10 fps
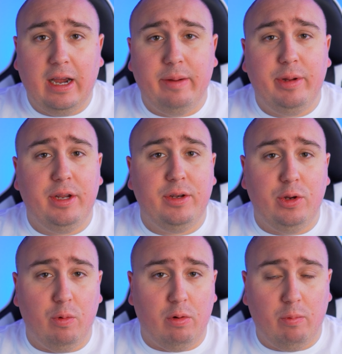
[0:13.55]
I mean
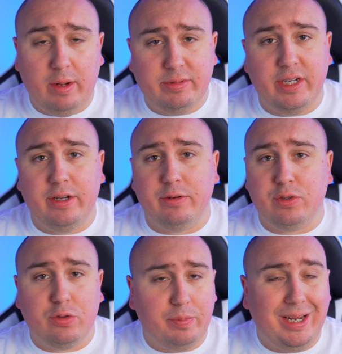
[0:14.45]
your website, your
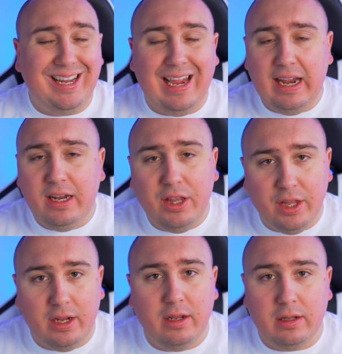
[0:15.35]
social media,
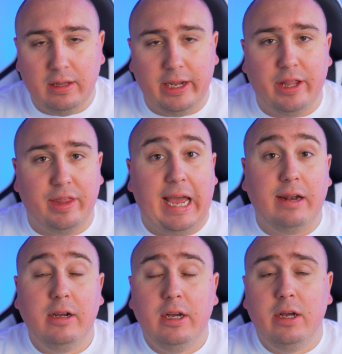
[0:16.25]
anything like
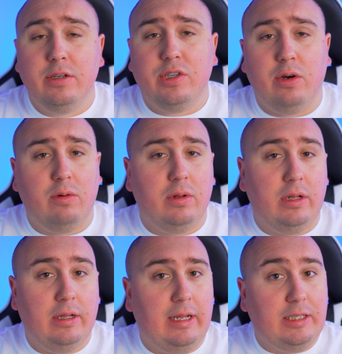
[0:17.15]
that. So
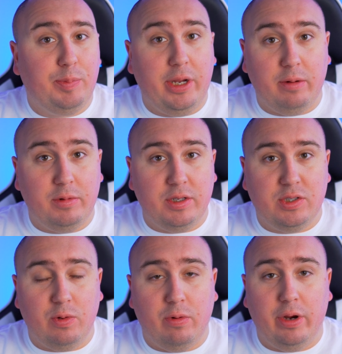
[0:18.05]
let's begin with the
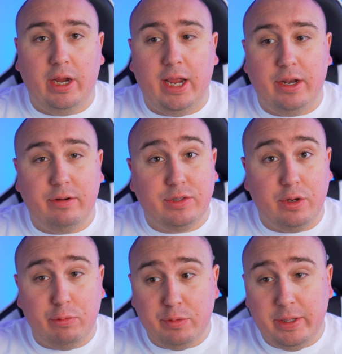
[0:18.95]
story, and there's
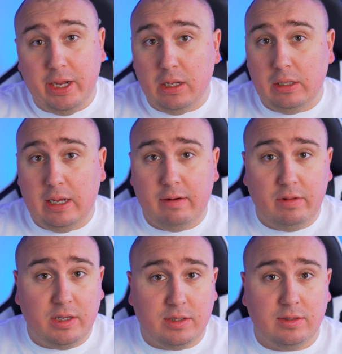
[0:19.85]
going to be a lot of
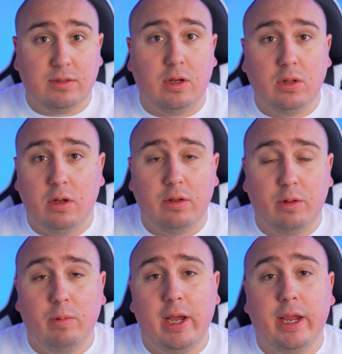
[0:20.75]
lessons along
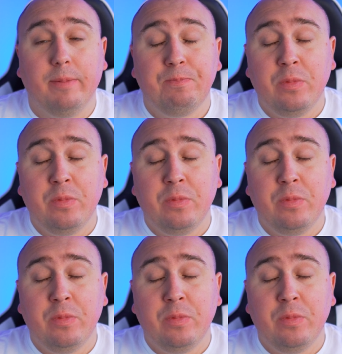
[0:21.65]
the way.